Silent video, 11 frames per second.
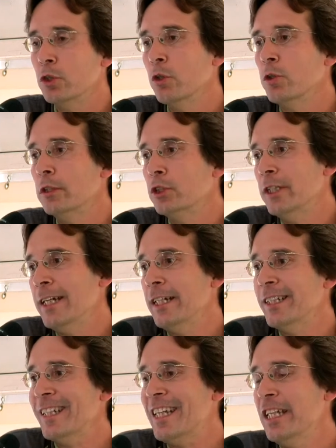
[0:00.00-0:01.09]

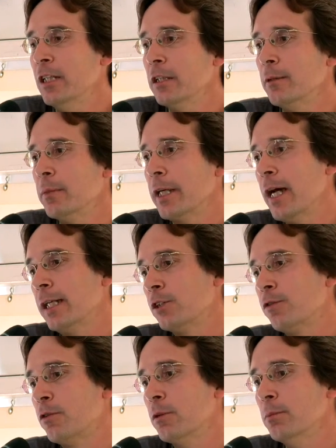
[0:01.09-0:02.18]
donated the helium gas
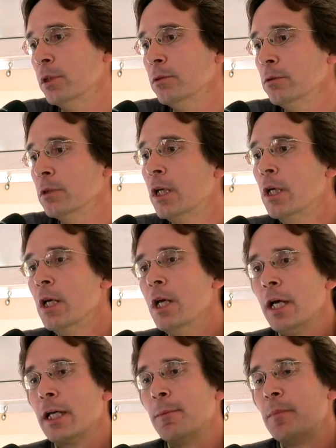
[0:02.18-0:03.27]
for the balloon
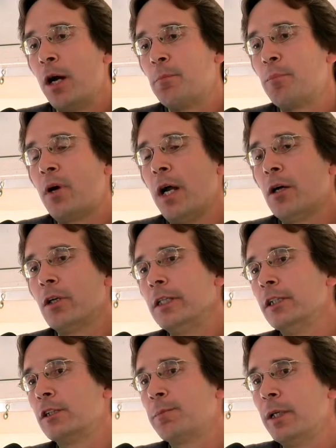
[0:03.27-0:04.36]
can now proudly
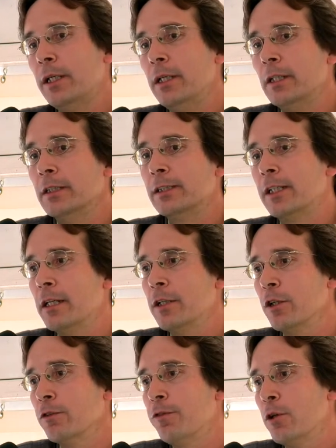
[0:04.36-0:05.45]
display this
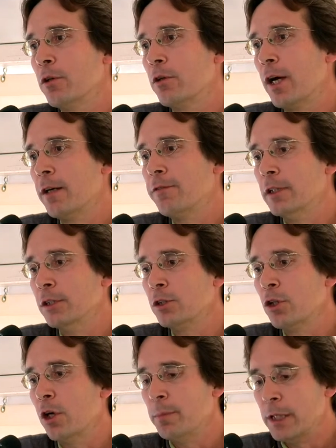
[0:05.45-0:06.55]
aerial photograph in his
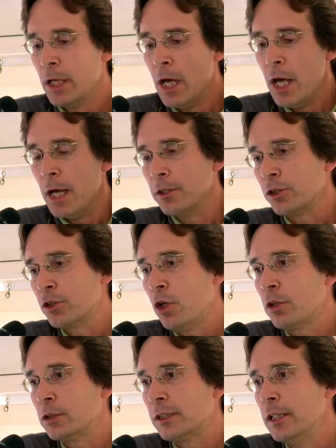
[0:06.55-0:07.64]
lobby. And
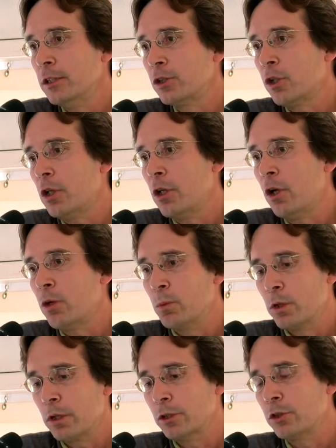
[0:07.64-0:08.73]
the city salt lot
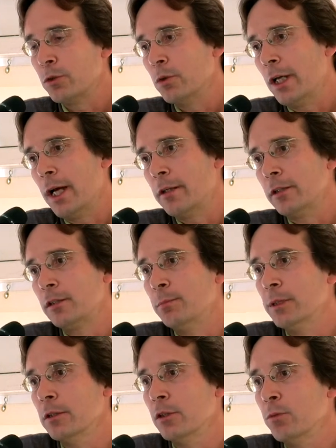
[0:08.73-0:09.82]
workers who allowed us to
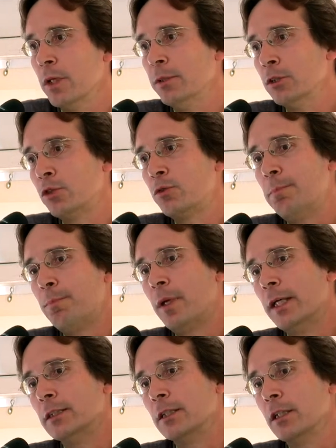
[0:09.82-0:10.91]
build the ribbon strip
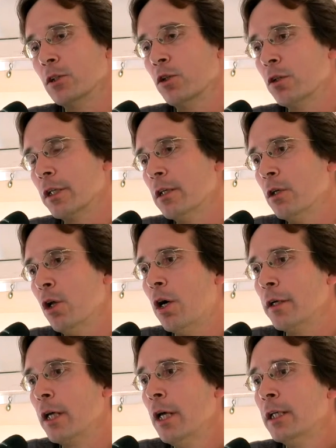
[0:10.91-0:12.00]
planting along their
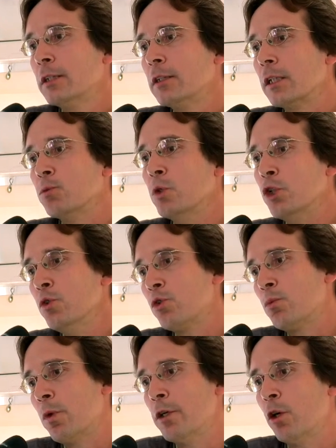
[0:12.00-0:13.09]
lot to reduce
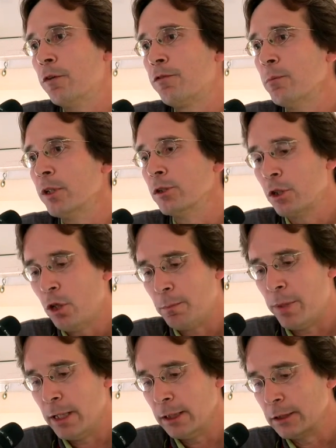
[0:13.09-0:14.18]
runoff from the salt
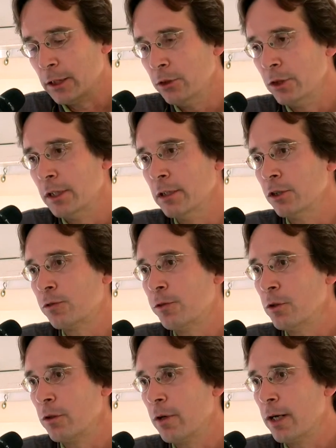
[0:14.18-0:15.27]
piles that you see in this
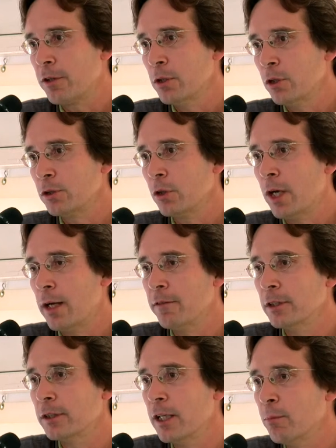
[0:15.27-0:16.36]
photograph can also have
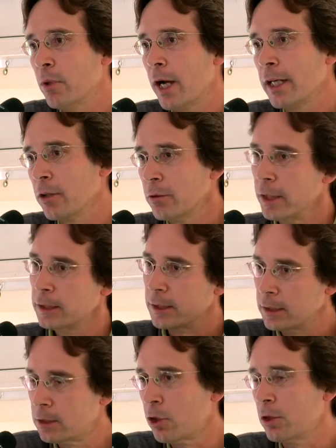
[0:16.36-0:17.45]
the same bragging rights and
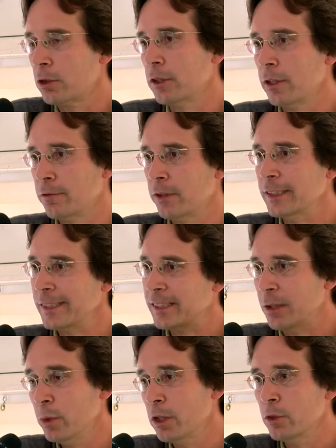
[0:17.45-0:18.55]
talk to their friends and say,
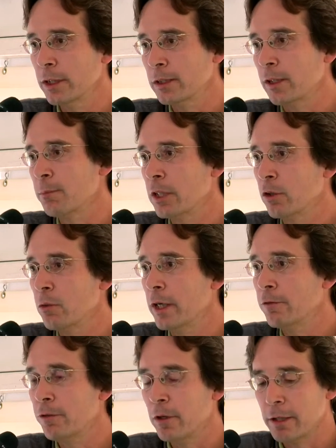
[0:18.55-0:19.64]
we're doing something
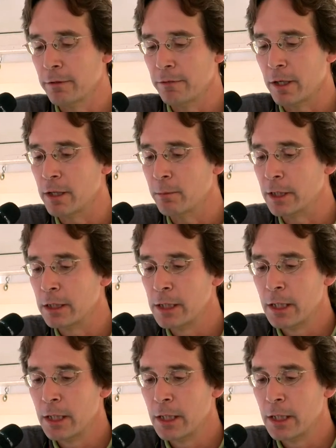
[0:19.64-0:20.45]
great for our environment.